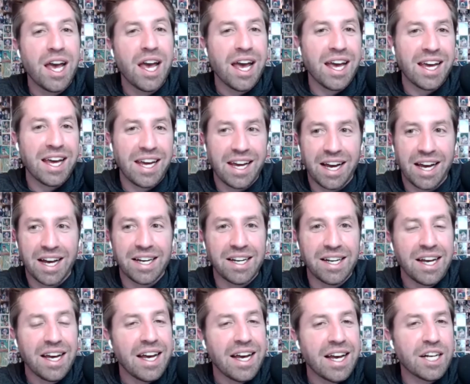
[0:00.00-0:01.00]
And
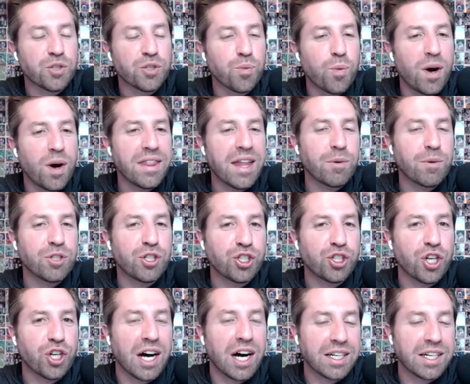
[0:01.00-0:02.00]
it's one that was
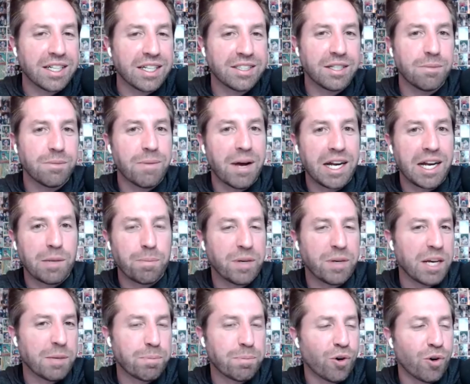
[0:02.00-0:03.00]
shocking to many
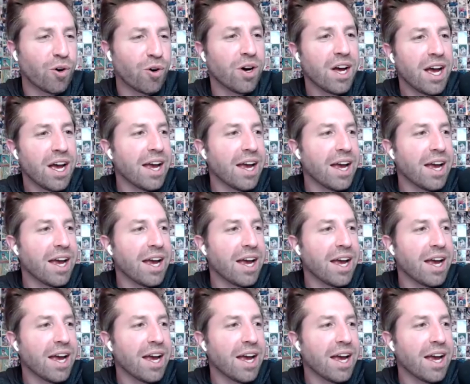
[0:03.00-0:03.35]
people.